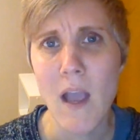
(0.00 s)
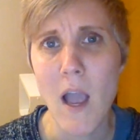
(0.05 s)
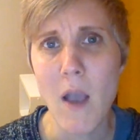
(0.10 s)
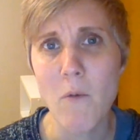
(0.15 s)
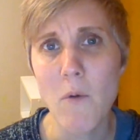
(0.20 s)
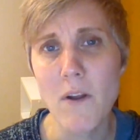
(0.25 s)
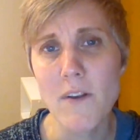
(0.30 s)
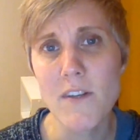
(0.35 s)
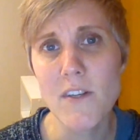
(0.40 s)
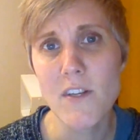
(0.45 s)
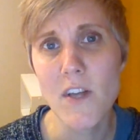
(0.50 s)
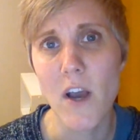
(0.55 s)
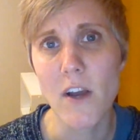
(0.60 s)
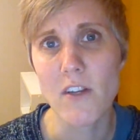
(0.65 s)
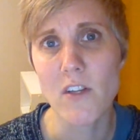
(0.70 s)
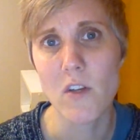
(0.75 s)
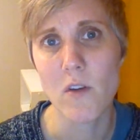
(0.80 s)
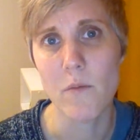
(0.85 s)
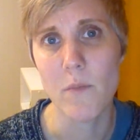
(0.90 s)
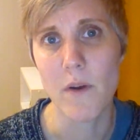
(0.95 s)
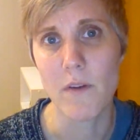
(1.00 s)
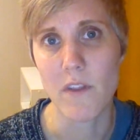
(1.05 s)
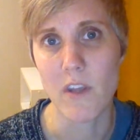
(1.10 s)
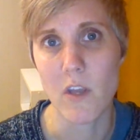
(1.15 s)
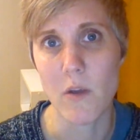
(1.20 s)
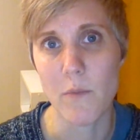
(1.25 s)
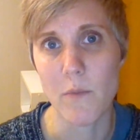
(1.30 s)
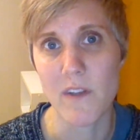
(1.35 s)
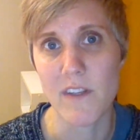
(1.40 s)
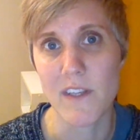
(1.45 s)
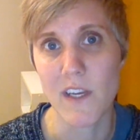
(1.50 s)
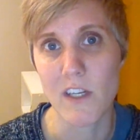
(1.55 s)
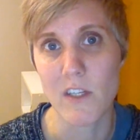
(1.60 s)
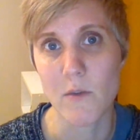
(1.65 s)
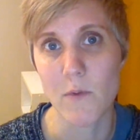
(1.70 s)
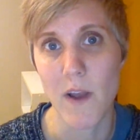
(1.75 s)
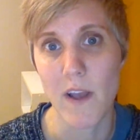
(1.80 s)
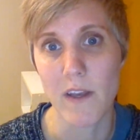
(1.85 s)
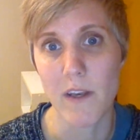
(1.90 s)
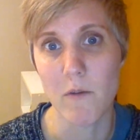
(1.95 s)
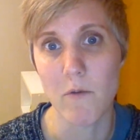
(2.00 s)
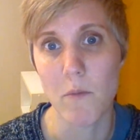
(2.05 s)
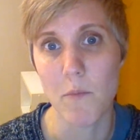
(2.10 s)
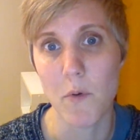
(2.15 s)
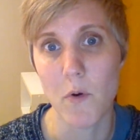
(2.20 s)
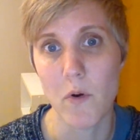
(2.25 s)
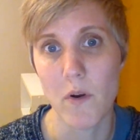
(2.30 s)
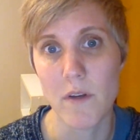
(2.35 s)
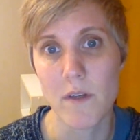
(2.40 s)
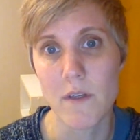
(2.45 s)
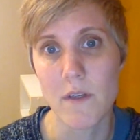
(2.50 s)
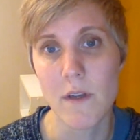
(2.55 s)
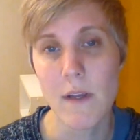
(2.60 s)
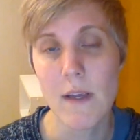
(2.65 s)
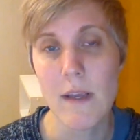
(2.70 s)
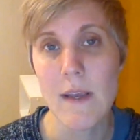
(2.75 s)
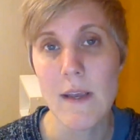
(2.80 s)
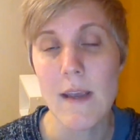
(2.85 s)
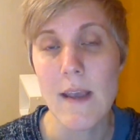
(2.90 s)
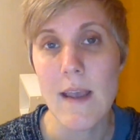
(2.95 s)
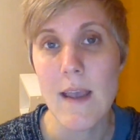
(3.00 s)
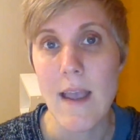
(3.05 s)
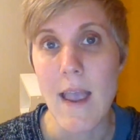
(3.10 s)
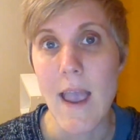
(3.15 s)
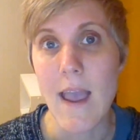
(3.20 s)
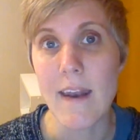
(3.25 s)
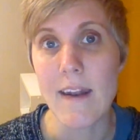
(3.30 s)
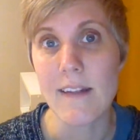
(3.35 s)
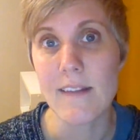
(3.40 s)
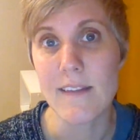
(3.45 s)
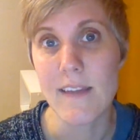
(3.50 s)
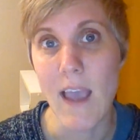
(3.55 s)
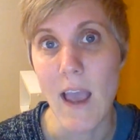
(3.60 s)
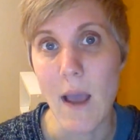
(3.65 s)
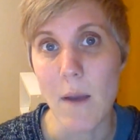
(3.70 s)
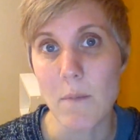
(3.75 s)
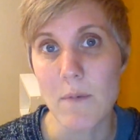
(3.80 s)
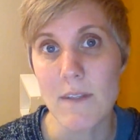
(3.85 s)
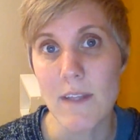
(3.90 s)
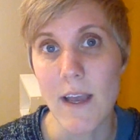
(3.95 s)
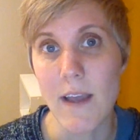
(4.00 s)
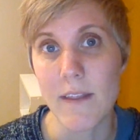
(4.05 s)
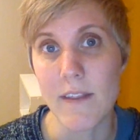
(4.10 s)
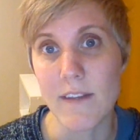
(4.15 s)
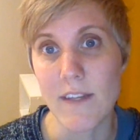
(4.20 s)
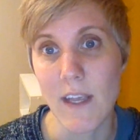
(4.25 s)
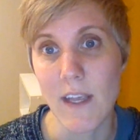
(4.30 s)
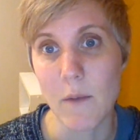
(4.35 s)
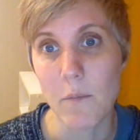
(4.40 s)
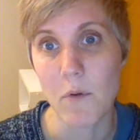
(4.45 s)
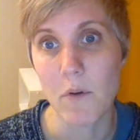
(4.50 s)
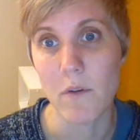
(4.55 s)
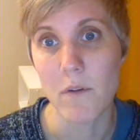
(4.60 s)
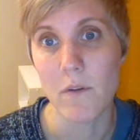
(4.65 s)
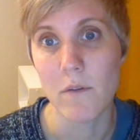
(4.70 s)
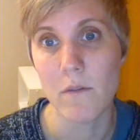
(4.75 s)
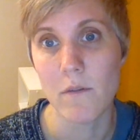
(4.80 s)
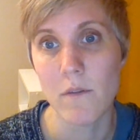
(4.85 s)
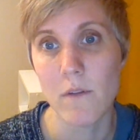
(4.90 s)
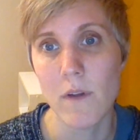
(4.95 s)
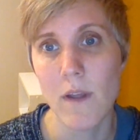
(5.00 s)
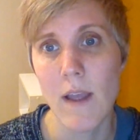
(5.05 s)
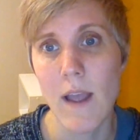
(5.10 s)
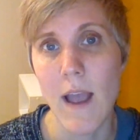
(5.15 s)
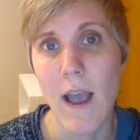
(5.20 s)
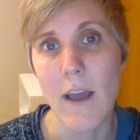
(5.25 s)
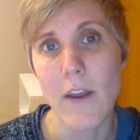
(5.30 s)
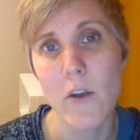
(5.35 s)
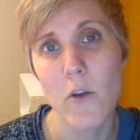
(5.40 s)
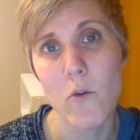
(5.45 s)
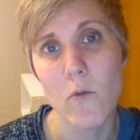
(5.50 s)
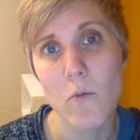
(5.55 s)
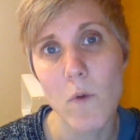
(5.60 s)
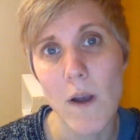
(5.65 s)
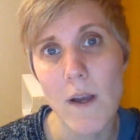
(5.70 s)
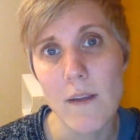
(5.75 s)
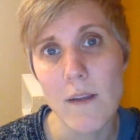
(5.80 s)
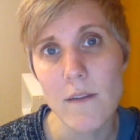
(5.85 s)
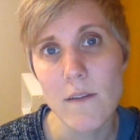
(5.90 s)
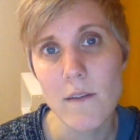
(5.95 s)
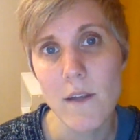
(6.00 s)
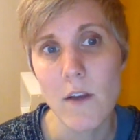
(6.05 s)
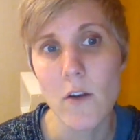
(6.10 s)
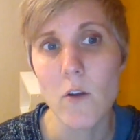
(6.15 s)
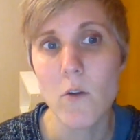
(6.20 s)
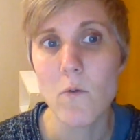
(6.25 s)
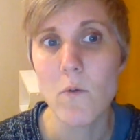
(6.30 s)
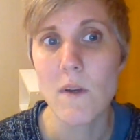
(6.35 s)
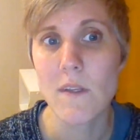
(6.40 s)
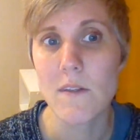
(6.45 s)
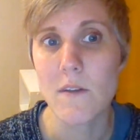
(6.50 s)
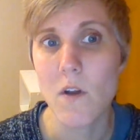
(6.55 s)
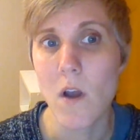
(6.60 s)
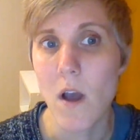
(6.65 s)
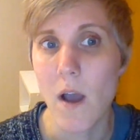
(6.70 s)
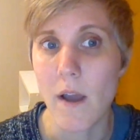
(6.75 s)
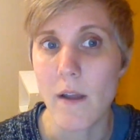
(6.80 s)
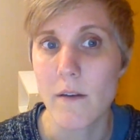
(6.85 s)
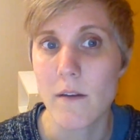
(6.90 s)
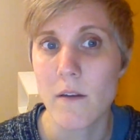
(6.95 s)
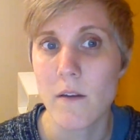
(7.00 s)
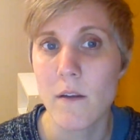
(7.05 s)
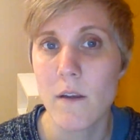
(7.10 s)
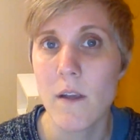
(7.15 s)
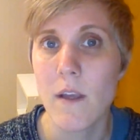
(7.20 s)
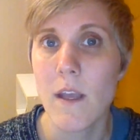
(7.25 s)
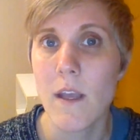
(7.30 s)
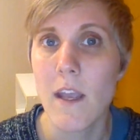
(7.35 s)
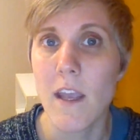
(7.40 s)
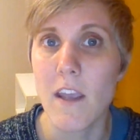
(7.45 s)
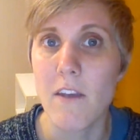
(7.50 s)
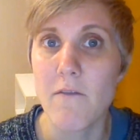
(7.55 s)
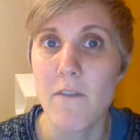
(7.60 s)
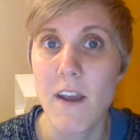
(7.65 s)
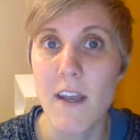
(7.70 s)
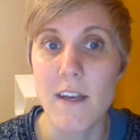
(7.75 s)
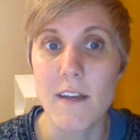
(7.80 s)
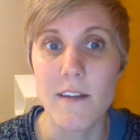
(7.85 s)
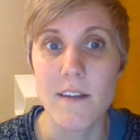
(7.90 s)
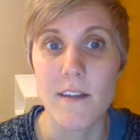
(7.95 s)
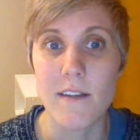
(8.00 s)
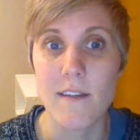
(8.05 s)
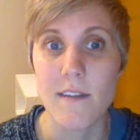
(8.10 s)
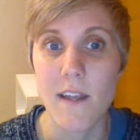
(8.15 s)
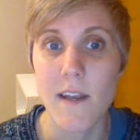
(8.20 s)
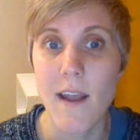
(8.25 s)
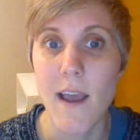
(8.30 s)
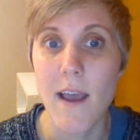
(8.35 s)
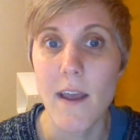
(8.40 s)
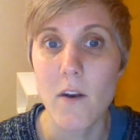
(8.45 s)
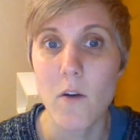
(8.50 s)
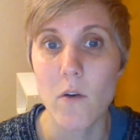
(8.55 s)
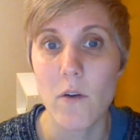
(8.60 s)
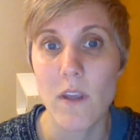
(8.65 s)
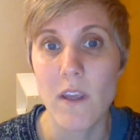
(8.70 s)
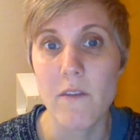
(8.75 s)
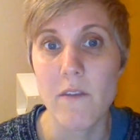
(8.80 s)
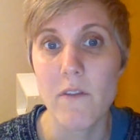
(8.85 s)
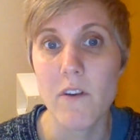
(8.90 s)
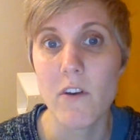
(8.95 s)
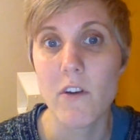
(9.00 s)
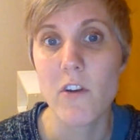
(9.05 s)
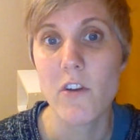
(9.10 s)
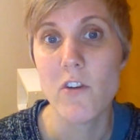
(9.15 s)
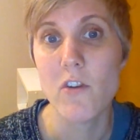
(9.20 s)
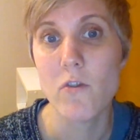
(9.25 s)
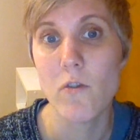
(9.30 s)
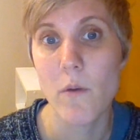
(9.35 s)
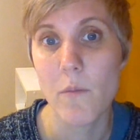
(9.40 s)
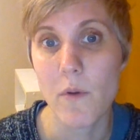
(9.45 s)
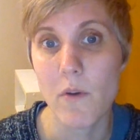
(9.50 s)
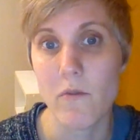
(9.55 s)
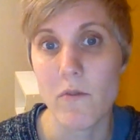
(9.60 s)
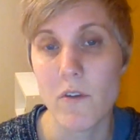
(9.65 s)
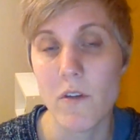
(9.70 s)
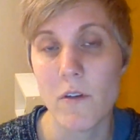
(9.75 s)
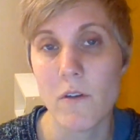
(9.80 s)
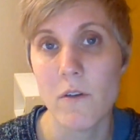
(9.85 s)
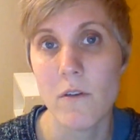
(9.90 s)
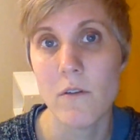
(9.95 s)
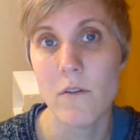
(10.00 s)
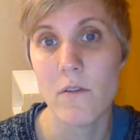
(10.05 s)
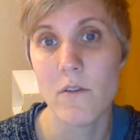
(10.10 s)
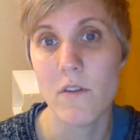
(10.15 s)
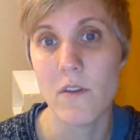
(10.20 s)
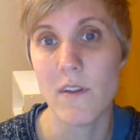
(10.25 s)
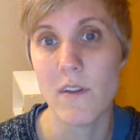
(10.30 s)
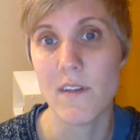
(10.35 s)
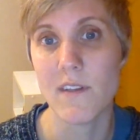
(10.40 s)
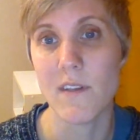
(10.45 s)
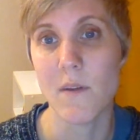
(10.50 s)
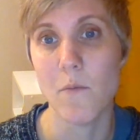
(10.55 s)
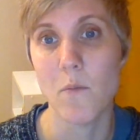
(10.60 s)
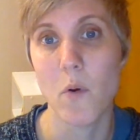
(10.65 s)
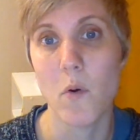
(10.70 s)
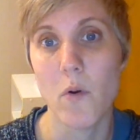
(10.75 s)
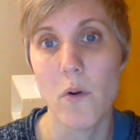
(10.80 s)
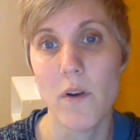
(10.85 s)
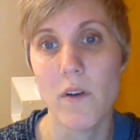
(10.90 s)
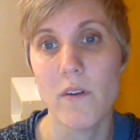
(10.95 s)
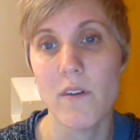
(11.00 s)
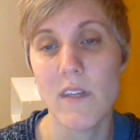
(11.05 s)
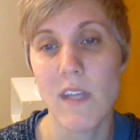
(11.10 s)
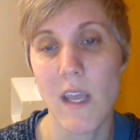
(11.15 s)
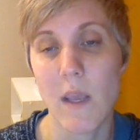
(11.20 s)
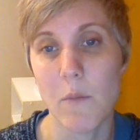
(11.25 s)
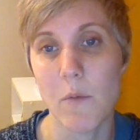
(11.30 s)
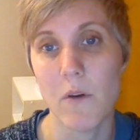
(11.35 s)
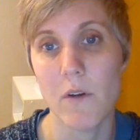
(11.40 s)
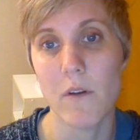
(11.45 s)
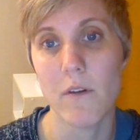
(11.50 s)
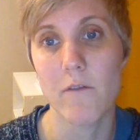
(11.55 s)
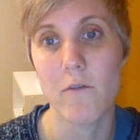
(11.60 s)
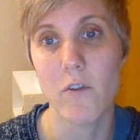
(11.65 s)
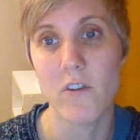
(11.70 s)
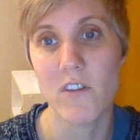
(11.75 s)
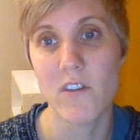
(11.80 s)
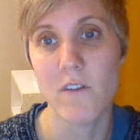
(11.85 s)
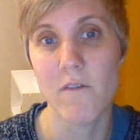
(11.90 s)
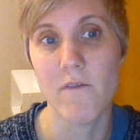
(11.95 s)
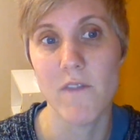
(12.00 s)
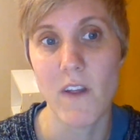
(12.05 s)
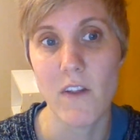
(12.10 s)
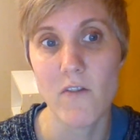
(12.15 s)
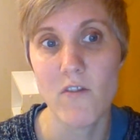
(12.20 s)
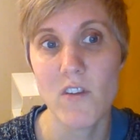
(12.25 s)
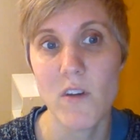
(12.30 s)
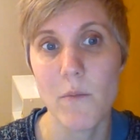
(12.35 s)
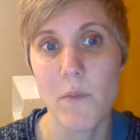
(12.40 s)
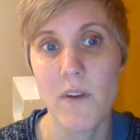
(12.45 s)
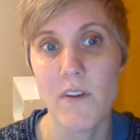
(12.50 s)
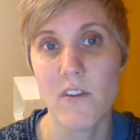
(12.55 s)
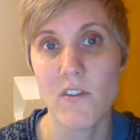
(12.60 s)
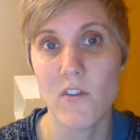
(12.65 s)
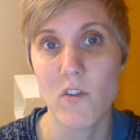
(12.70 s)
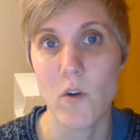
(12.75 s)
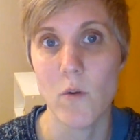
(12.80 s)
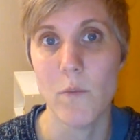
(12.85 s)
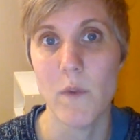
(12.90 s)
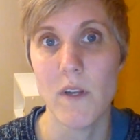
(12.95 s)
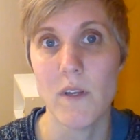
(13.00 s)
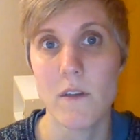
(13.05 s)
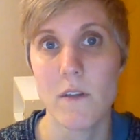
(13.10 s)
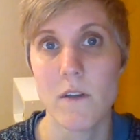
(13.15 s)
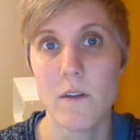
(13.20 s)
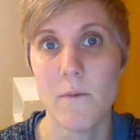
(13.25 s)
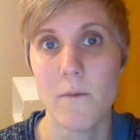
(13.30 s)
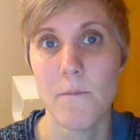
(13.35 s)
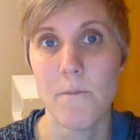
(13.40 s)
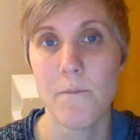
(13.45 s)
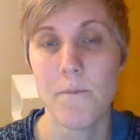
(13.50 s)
I want to talk to you about the Human Sexuality Report and its gaps at the table, at who was and who was not invited to sit at or even contribute to this important table of Christian fellowship and discernment.